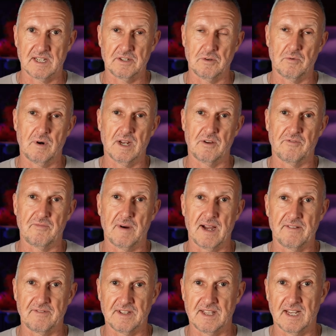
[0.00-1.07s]
under one of
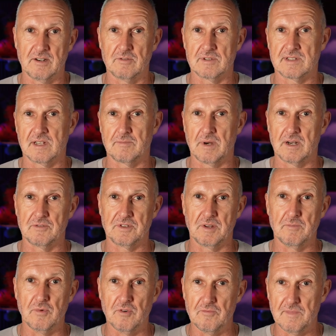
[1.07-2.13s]
my videos about the
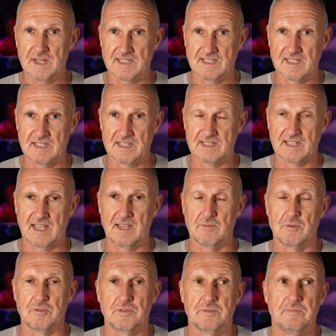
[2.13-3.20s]
movements in the ski
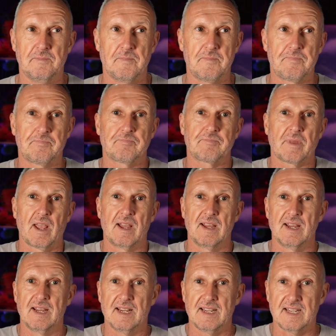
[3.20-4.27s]
boot.
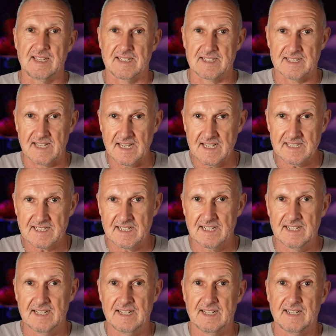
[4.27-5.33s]
It says
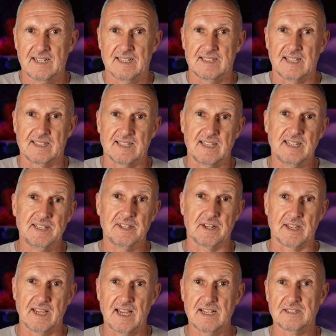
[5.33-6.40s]
that in the
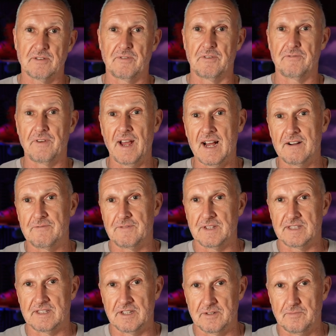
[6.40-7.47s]
case of a
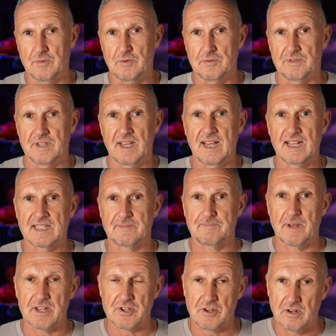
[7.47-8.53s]
well-fitted boot,
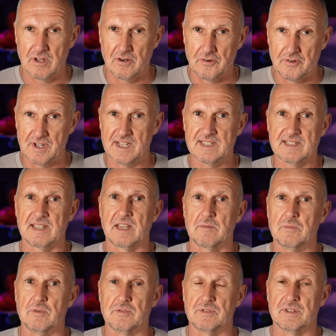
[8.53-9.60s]
especially a racing
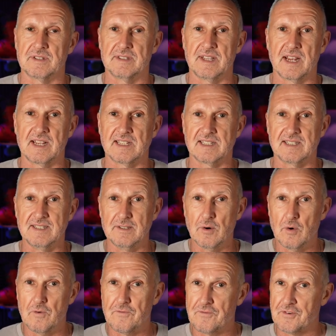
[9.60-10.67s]
boot, there is
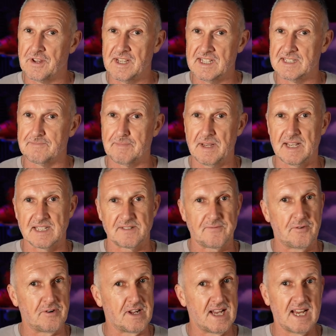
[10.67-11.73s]
no free space
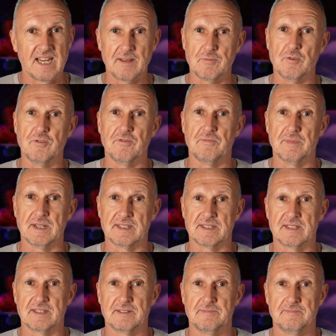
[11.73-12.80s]
for any
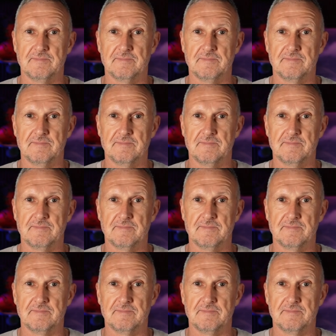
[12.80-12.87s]
movement.